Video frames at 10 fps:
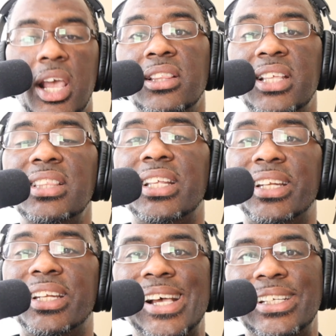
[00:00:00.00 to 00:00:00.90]
And then the
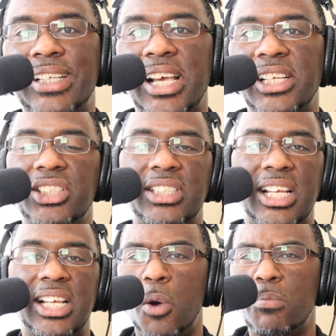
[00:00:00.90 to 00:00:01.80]
last section,
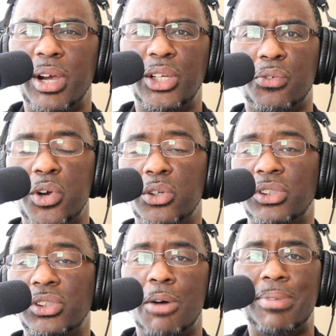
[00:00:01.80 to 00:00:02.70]
they don't break the
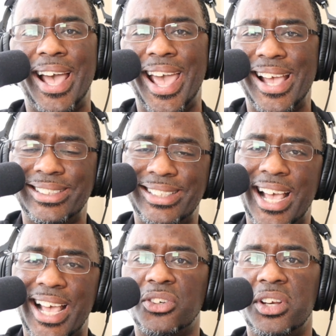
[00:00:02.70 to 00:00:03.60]
Reels down by
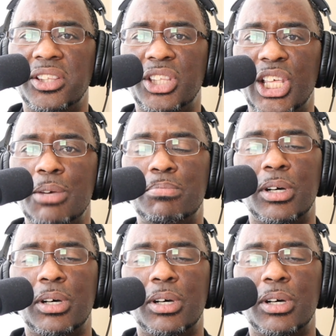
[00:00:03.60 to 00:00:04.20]
hashtags or anything,